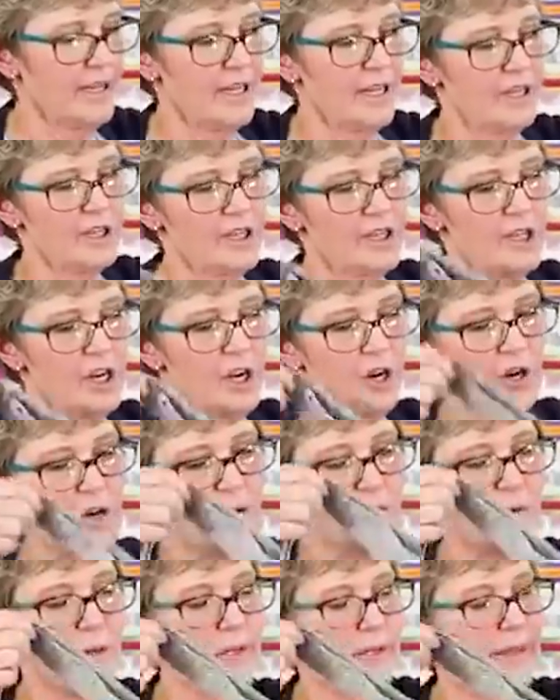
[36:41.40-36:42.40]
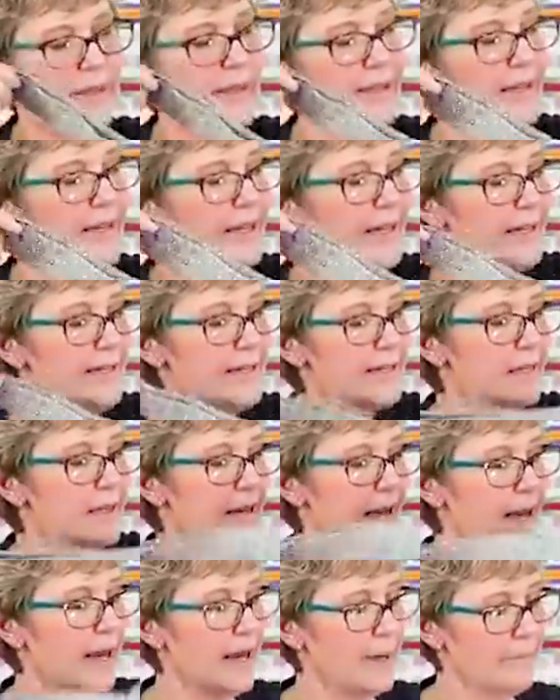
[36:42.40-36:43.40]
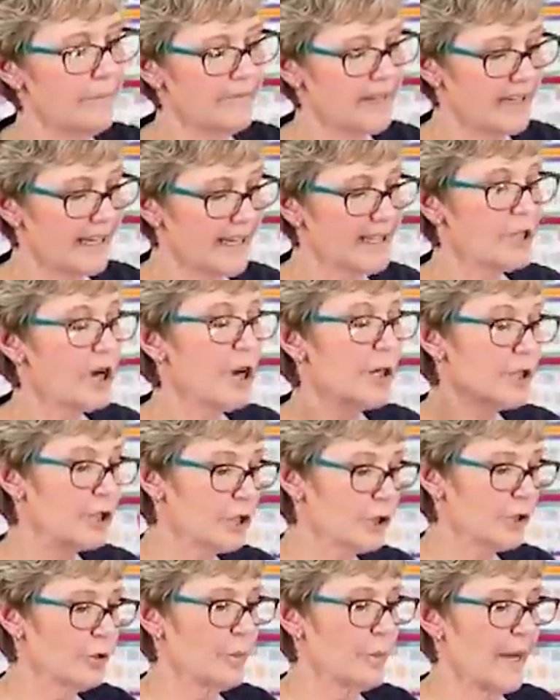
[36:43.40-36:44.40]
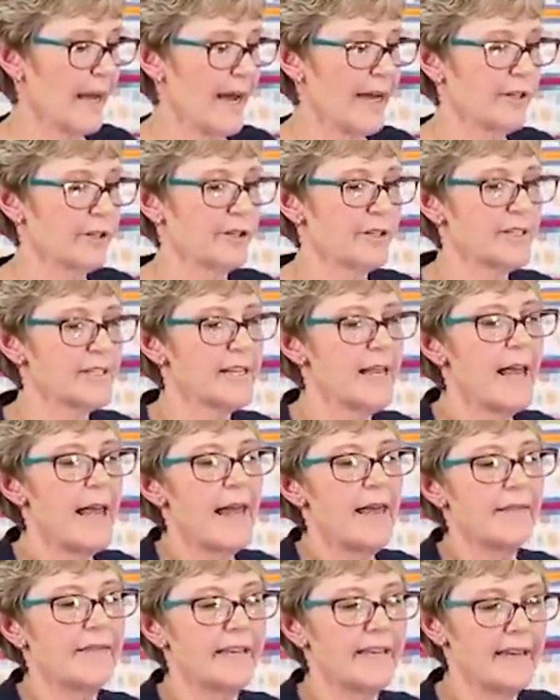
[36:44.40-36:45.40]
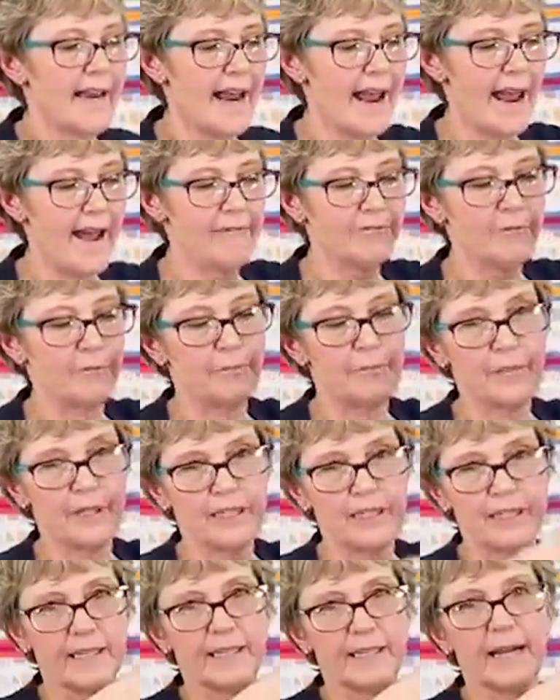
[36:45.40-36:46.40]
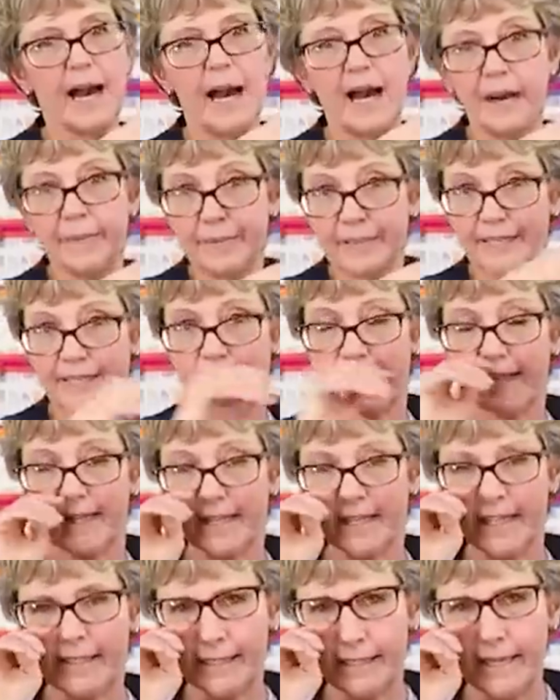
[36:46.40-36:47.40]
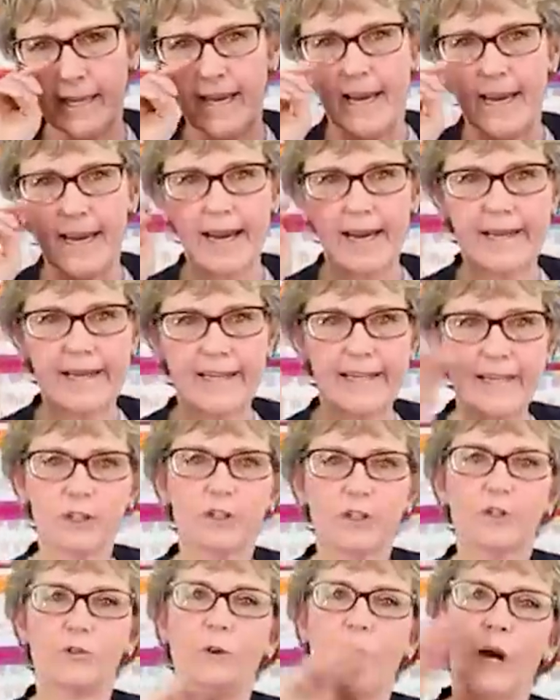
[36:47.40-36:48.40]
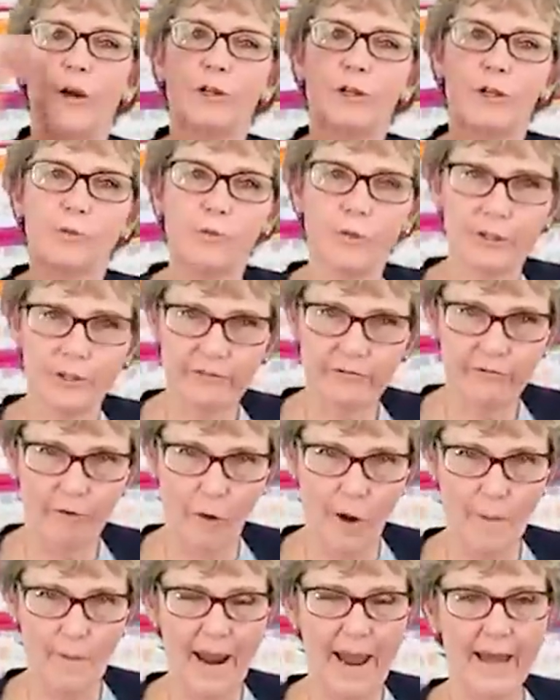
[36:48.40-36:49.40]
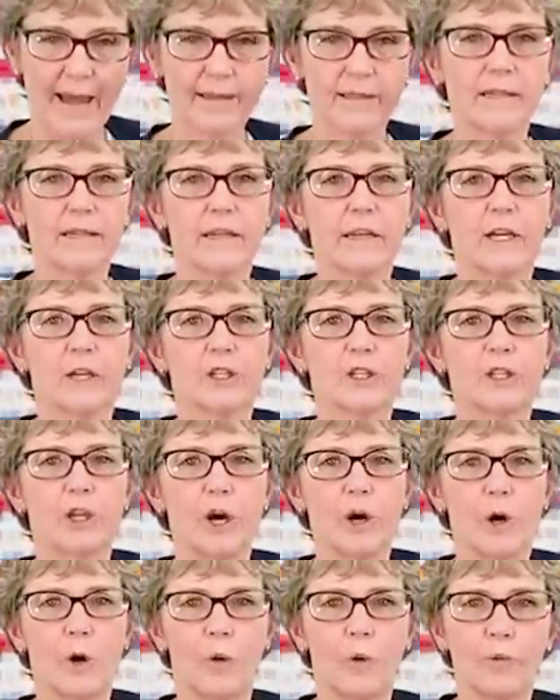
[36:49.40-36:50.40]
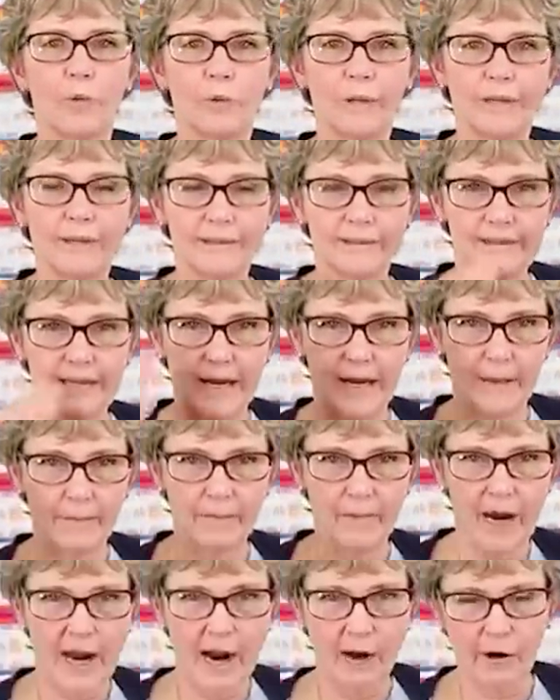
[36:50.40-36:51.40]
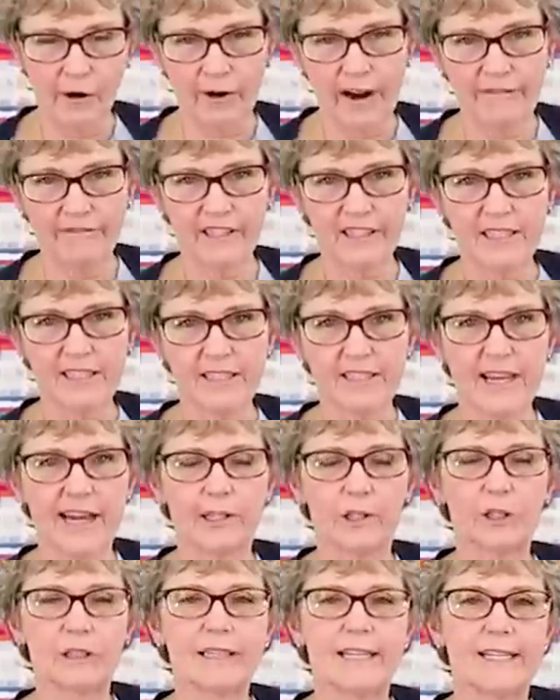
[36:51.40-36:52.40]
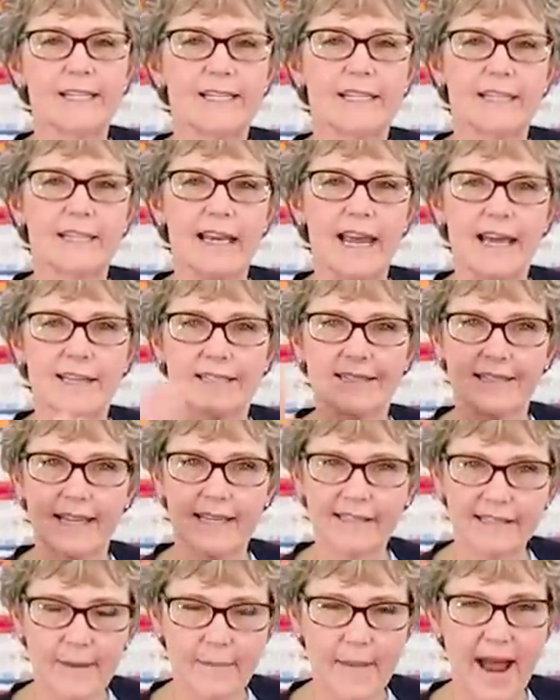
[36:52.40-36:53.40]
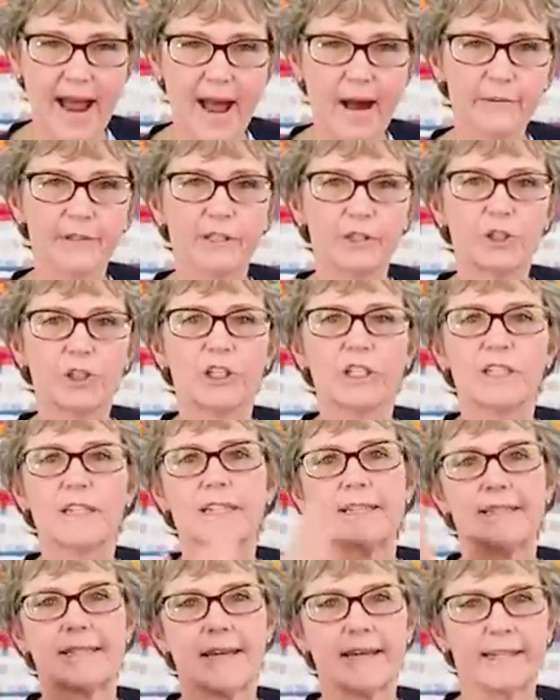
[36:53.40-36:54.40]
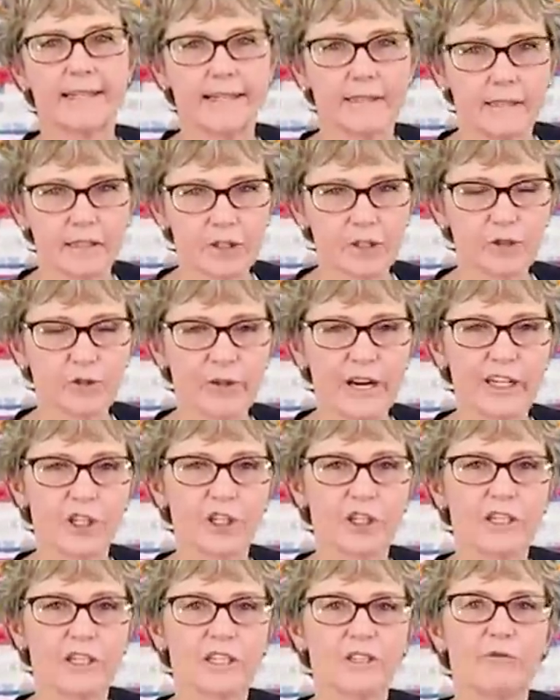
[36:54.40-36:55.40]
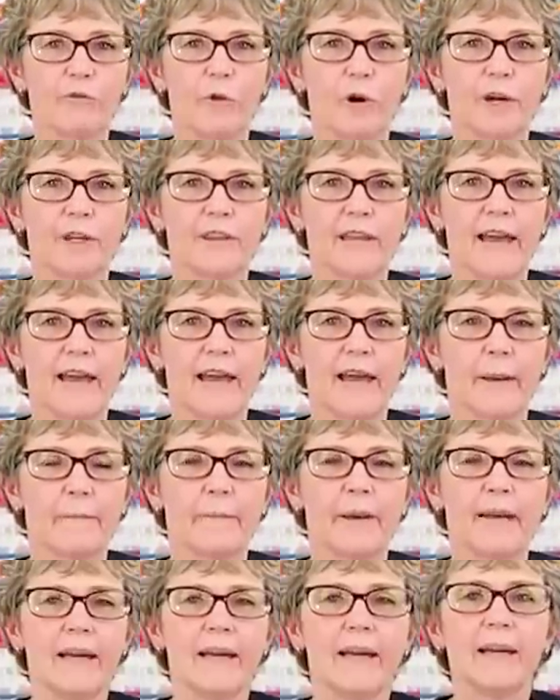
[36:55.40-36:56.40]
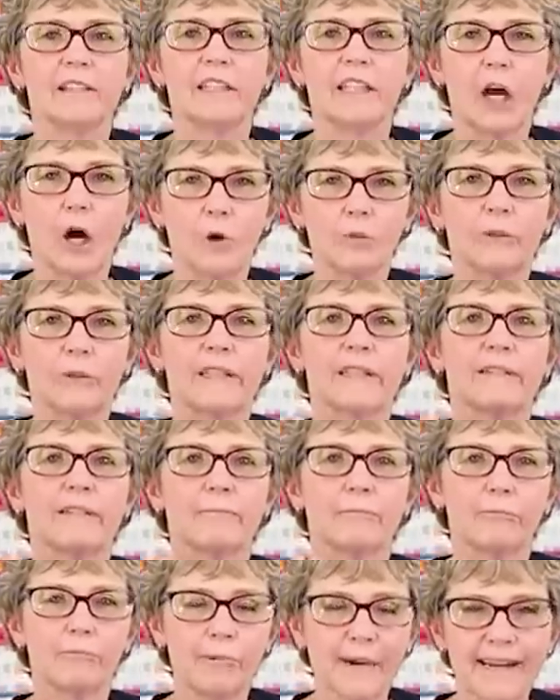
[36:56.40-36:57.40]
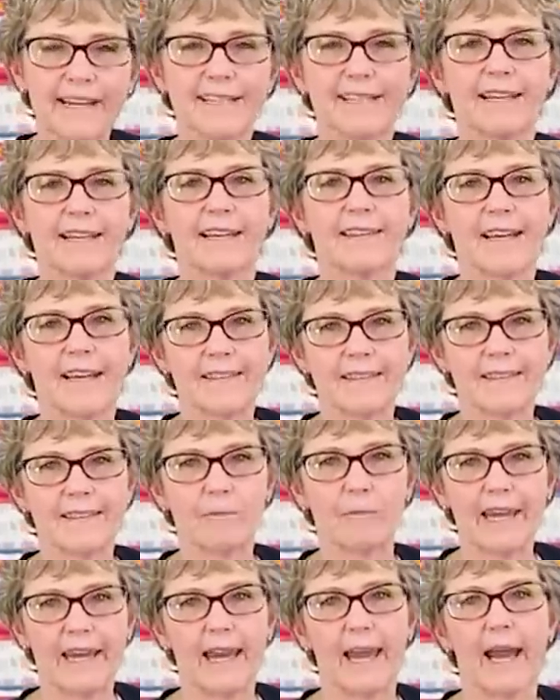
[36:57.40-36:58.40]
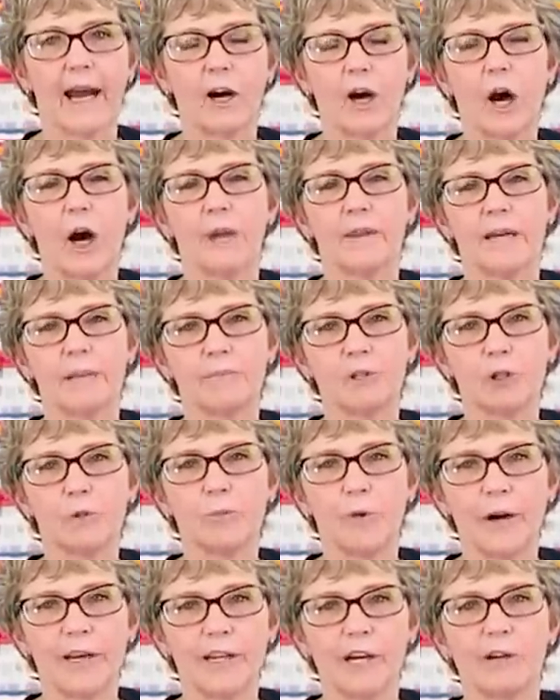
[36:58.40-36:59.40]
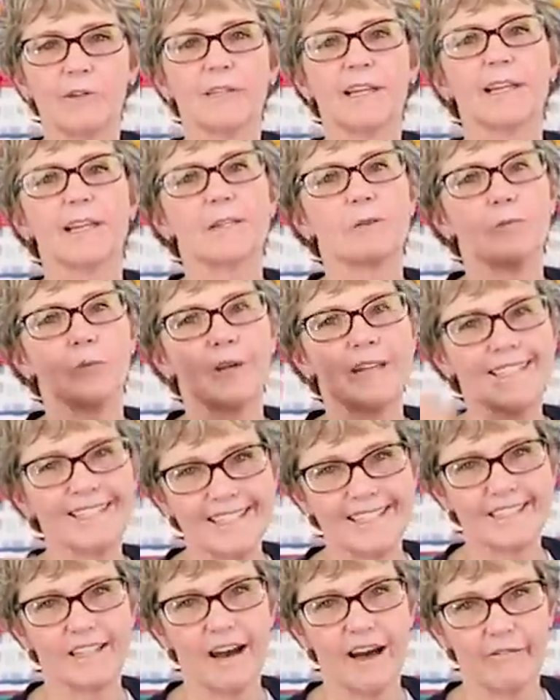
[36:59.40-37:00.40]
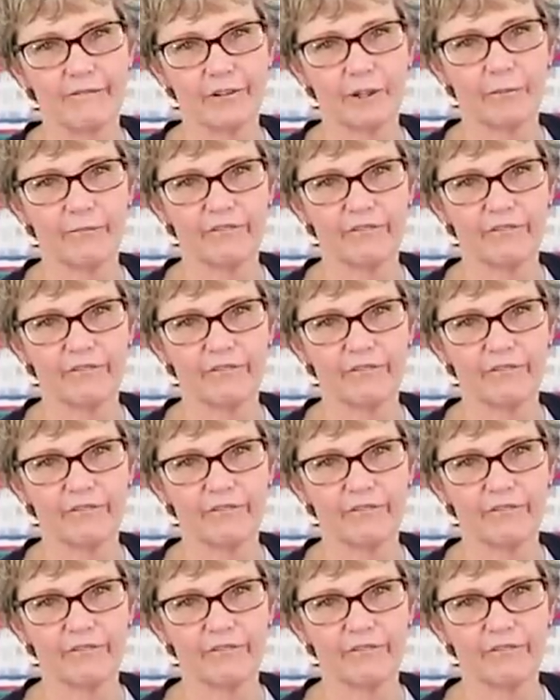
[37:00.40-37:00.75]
So these, um, these are two patterns that have been updated into our newer format. So um, our graphic designer, Lindsay, has laid them out. She's done illustrations for them. The only reason that we can't call them two point ohs is we did not film